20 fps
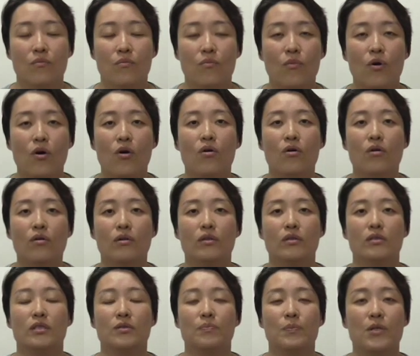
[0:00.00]
more
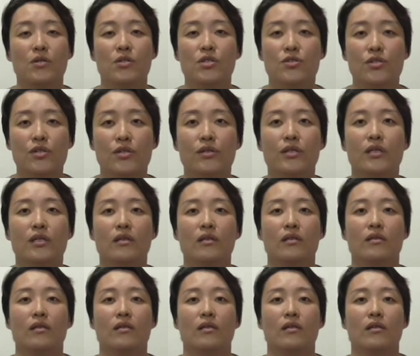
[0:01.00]
spiritually.
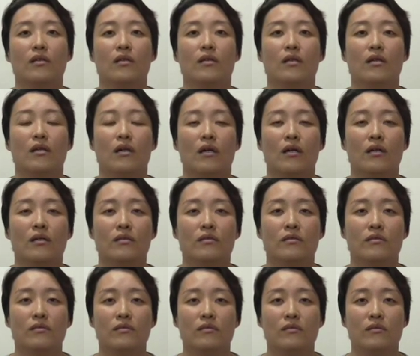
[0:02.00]

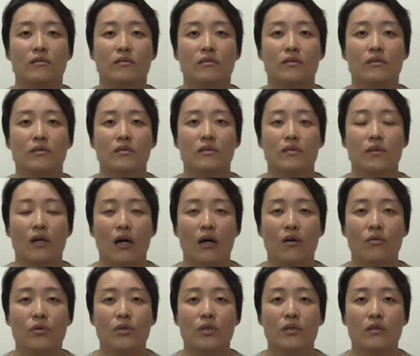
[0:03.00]
And I
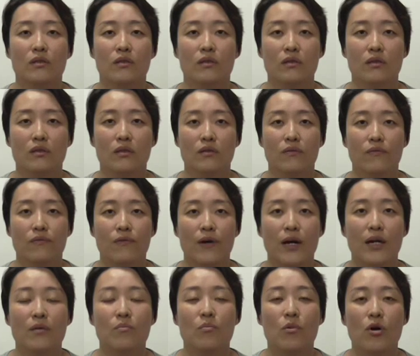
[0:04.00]
would
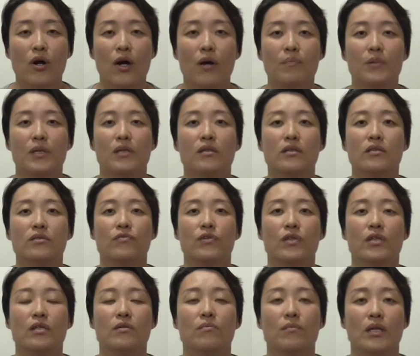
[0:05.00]
find more happiness
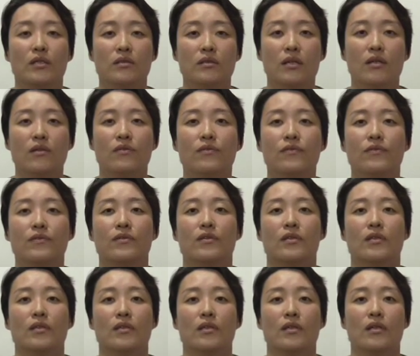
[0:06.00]
within myself.
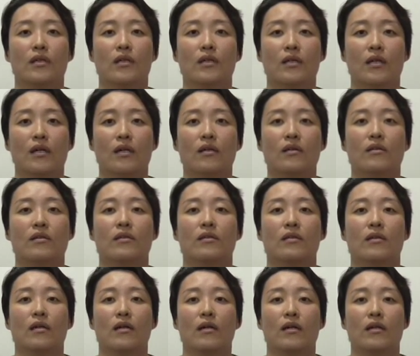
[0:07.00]

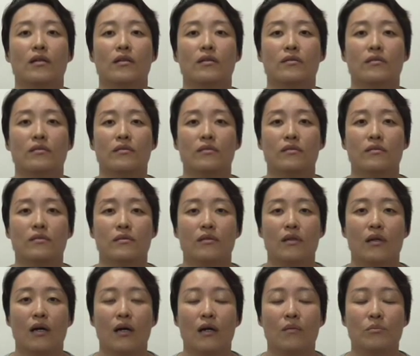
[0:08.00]
Yeah. And
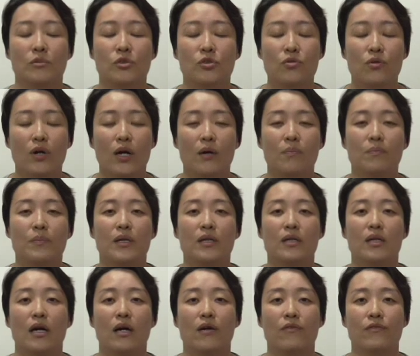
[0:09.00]
I'm so happy
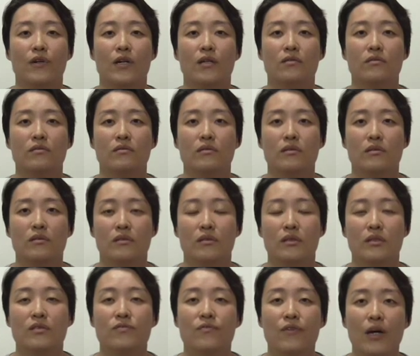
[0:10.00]
that I found
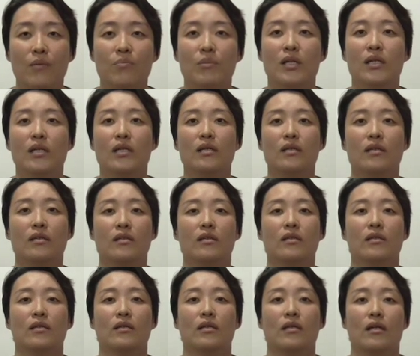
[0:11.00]
this family
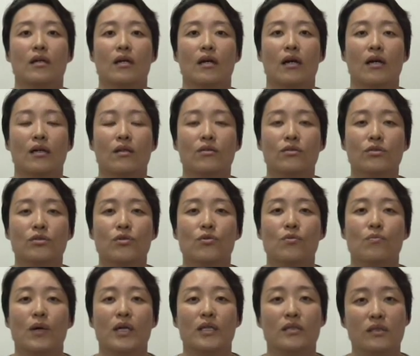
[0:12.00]
and also
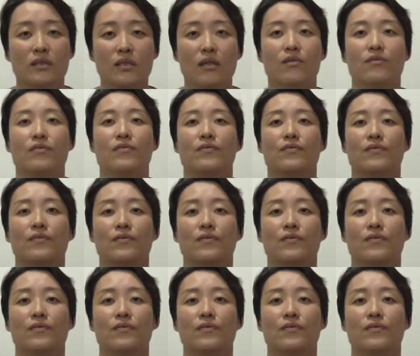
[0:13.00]
myself.